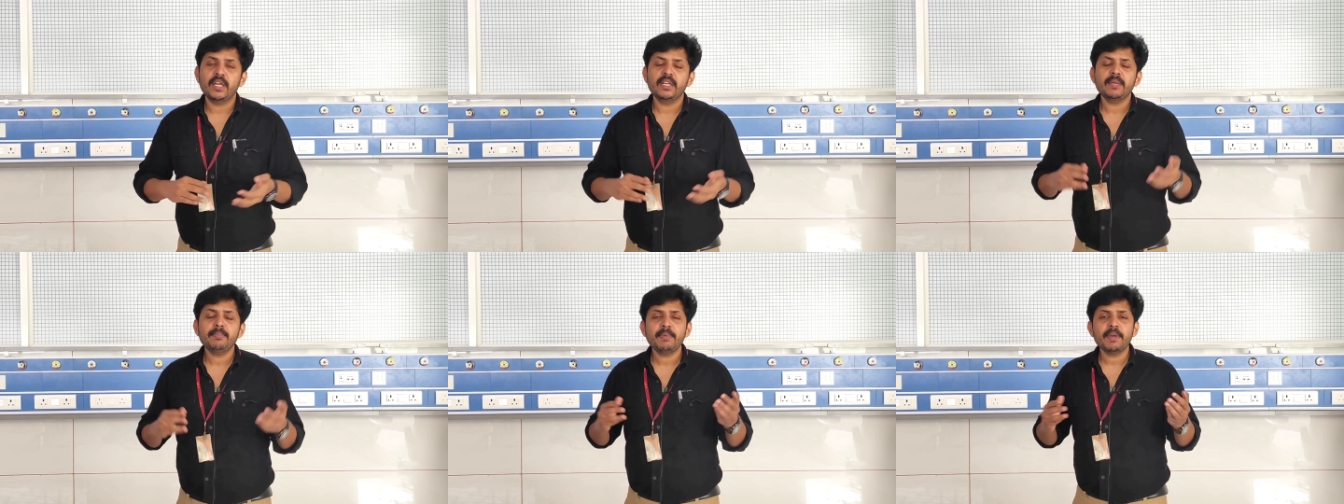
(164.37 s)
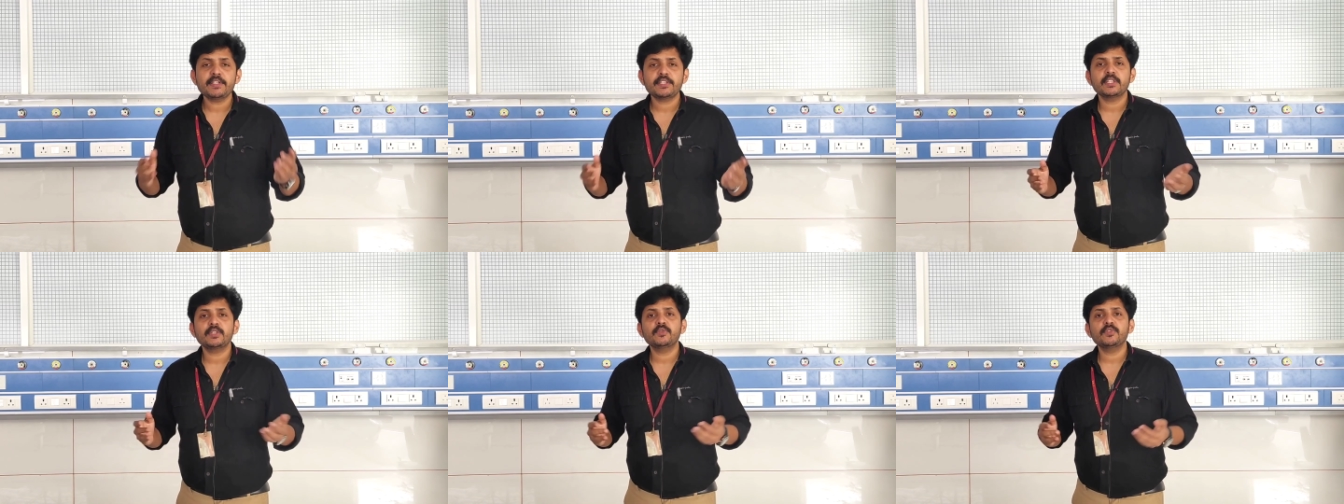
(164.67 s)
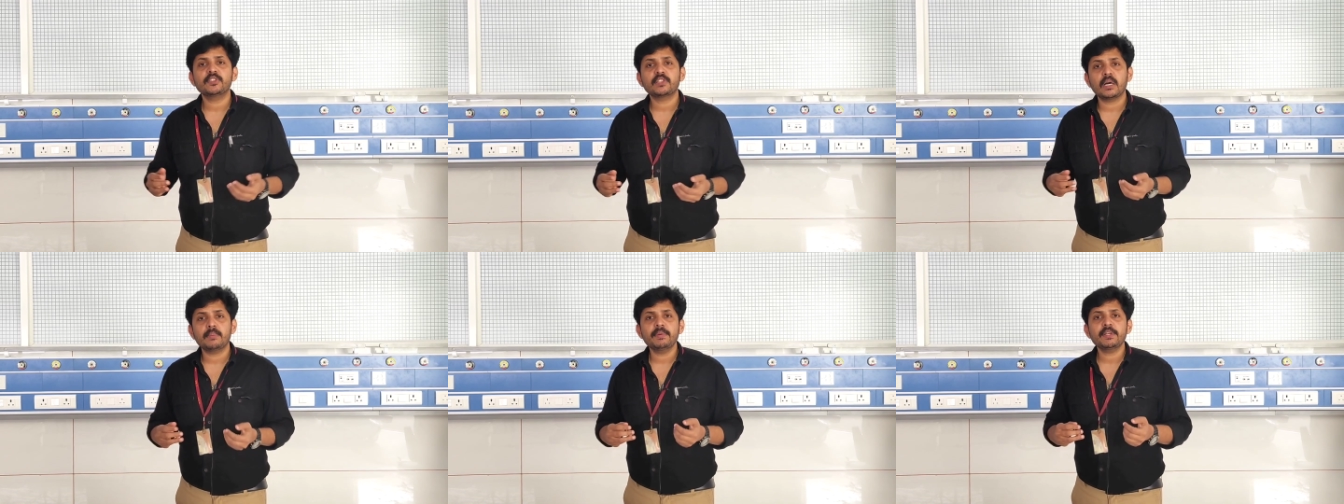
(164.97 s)
any patient who
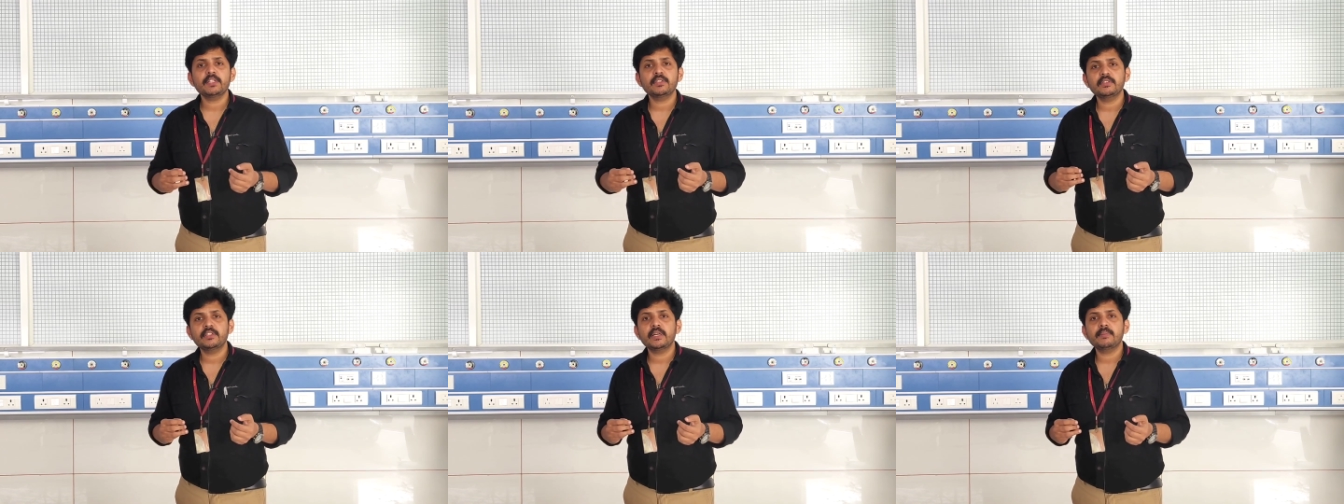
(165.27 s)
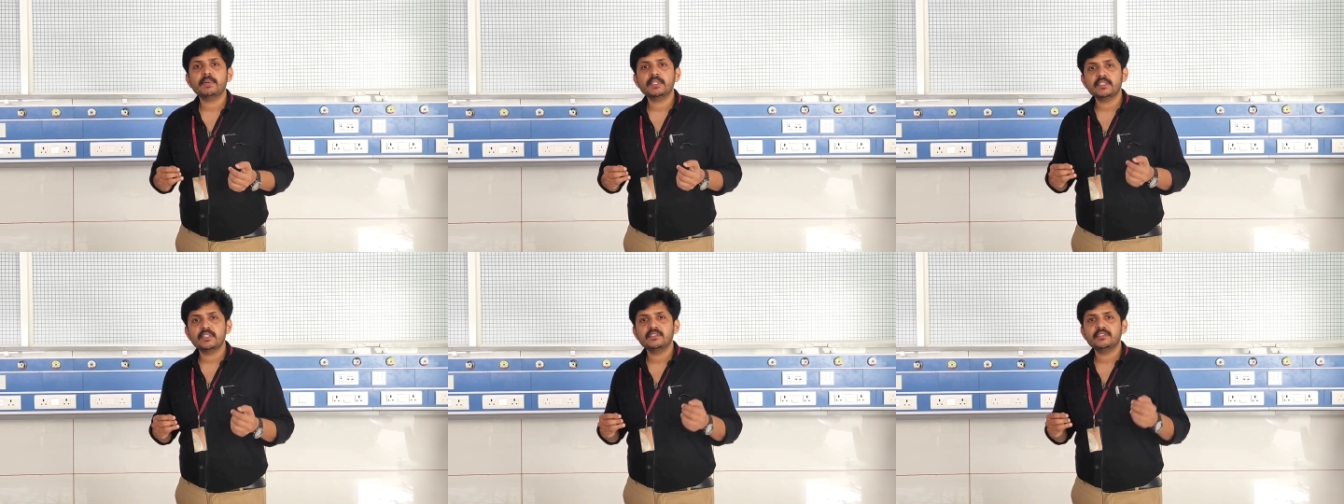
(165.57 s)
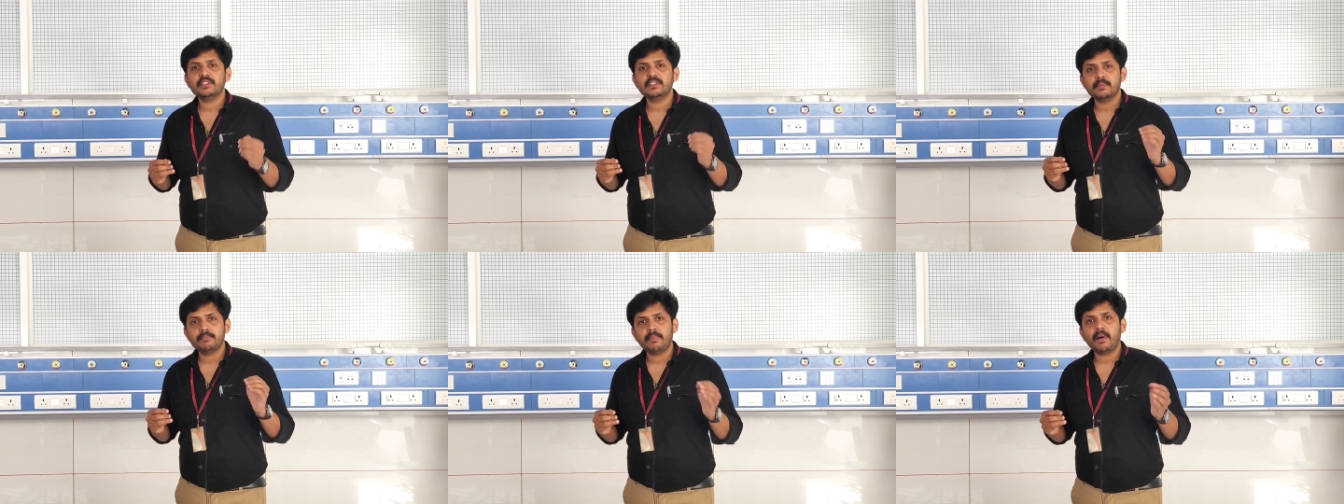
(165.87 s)
is coming to the
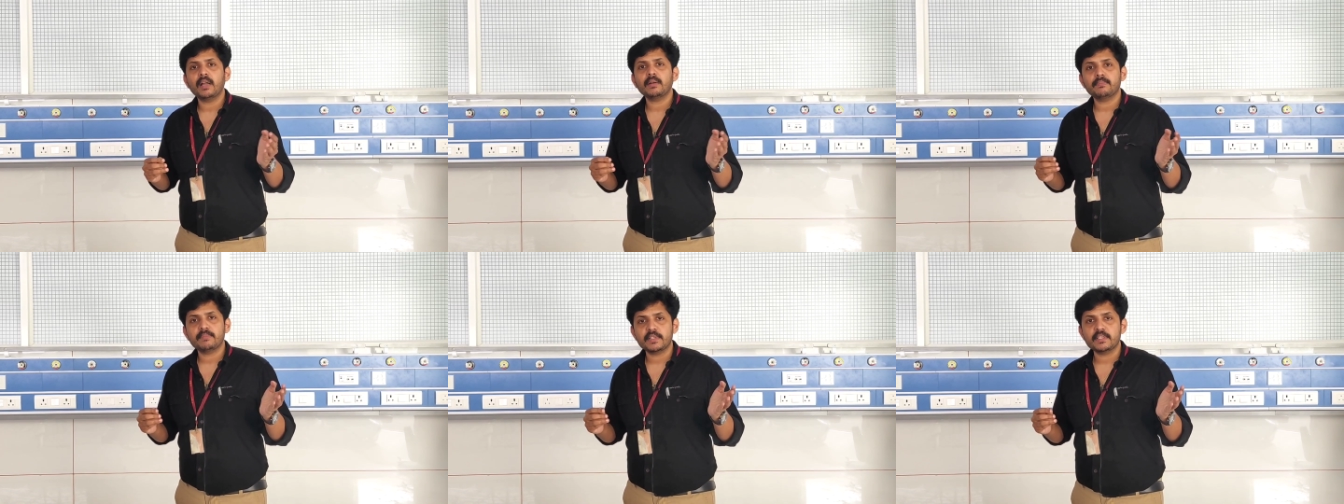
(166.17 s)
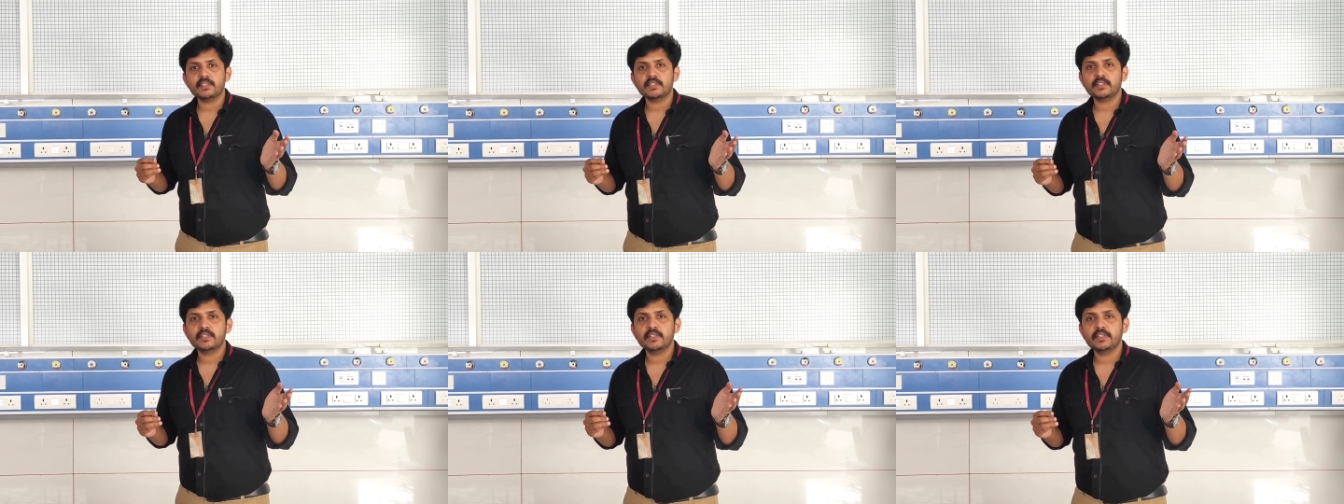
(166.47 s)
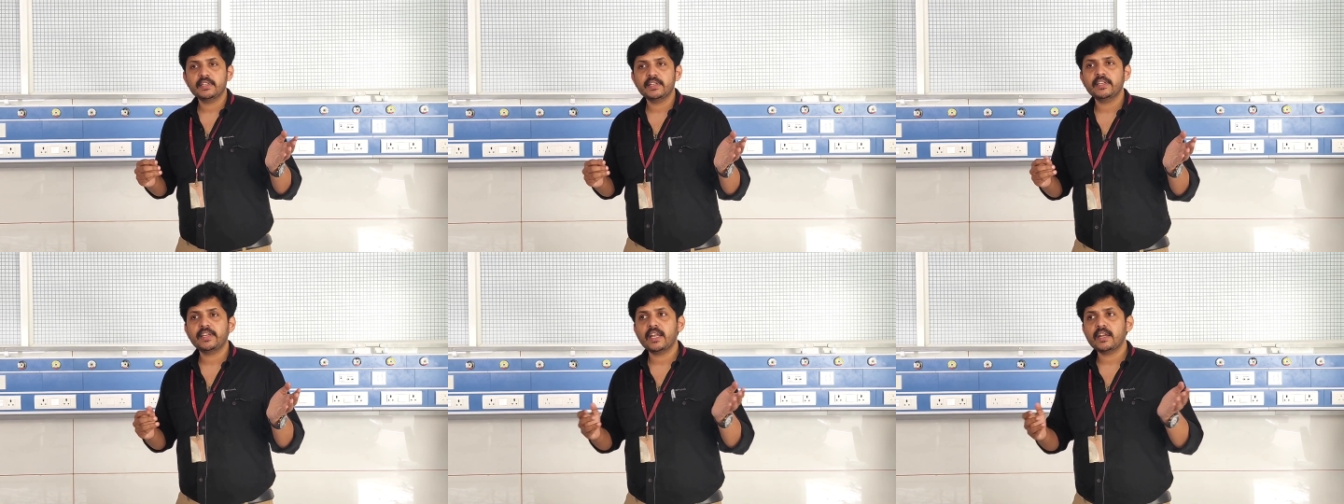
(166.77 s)
emergency department,
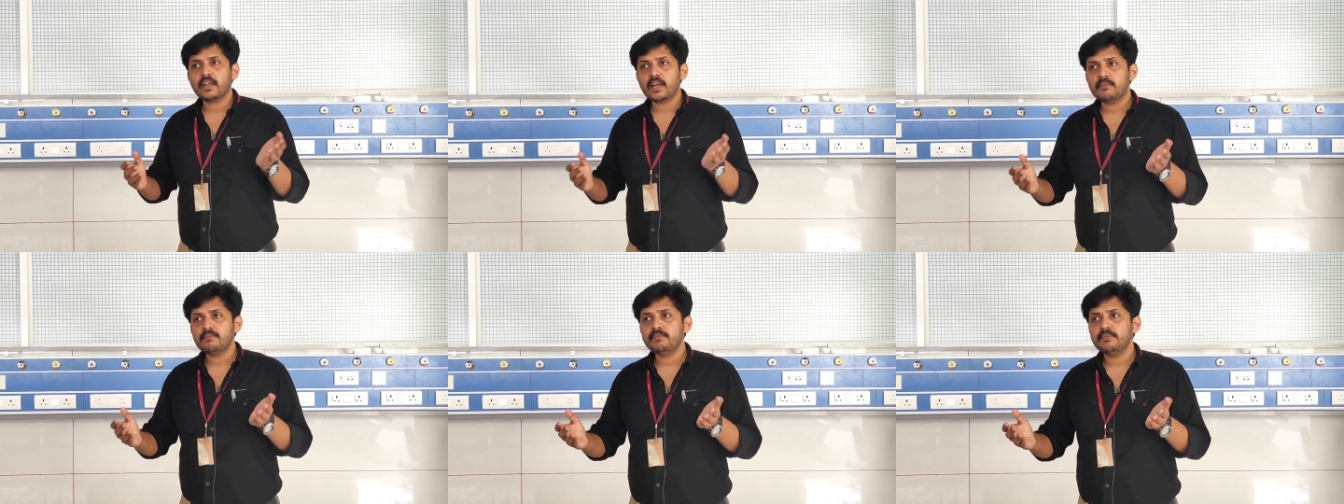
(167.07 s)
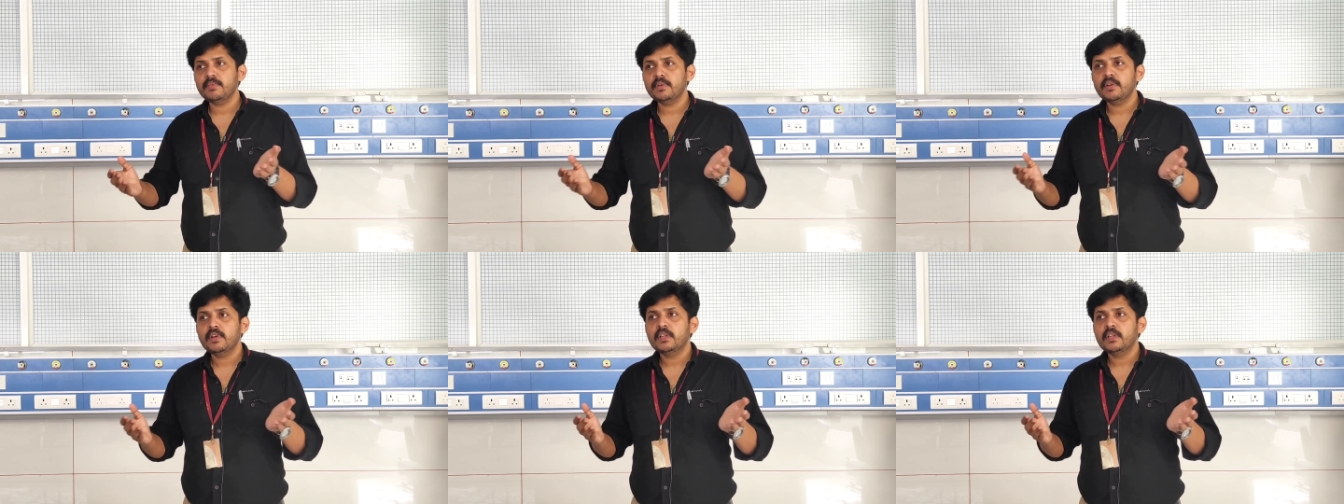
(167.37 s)
he can come.